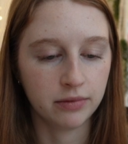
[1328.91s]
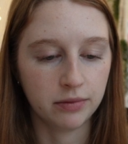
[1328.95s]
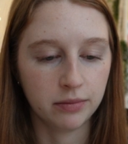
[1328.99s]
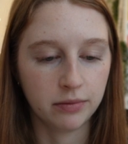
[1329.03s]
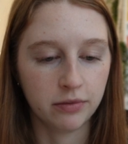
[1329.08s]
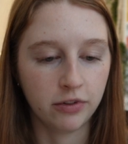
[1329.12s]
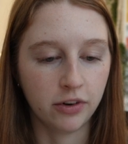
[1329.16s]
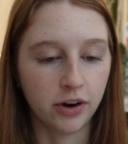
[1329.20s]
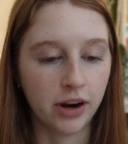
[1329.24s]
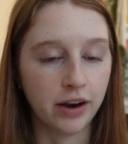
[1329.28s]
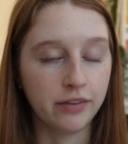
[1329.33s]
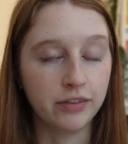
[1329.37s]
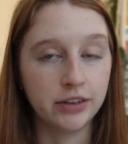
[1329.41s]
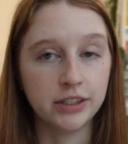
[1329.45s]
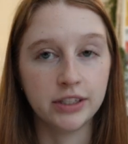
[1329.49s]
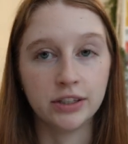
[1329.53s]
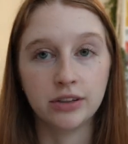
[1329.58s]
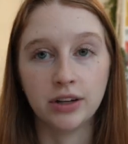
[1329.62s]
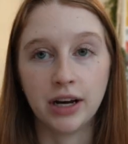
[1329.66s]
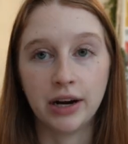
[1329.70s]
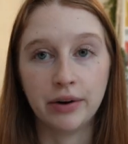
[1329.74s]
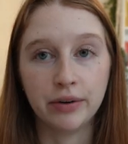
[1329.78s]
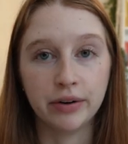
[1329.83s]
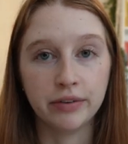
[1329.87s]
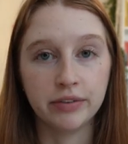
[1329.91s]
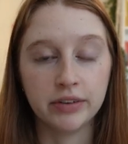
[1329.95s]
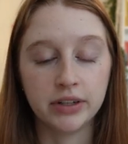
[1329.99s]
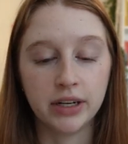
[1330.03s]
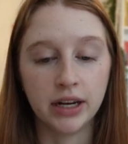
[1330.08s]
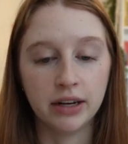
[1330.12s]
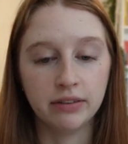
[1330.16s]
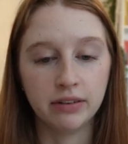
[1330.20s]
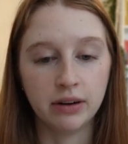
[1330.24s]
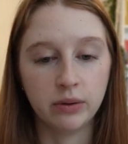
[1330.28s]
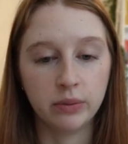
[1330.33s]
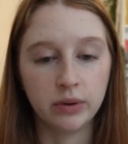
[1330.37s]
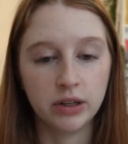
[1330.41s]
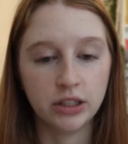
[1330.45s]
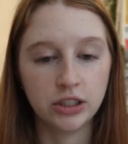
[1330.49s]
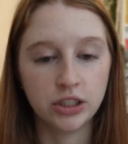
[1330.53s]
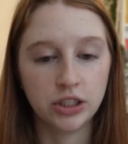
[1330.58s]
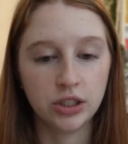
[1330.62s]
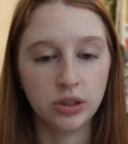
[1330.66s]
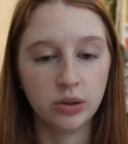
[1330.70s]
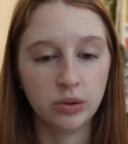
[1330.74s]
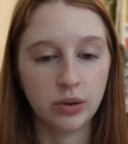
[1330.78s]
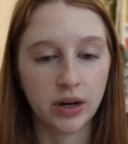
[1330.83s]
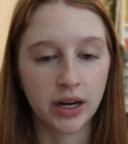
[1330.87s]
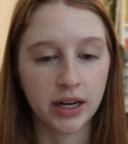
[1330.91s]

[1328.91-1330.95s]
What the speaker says: for every single hour of the day if I wanted to.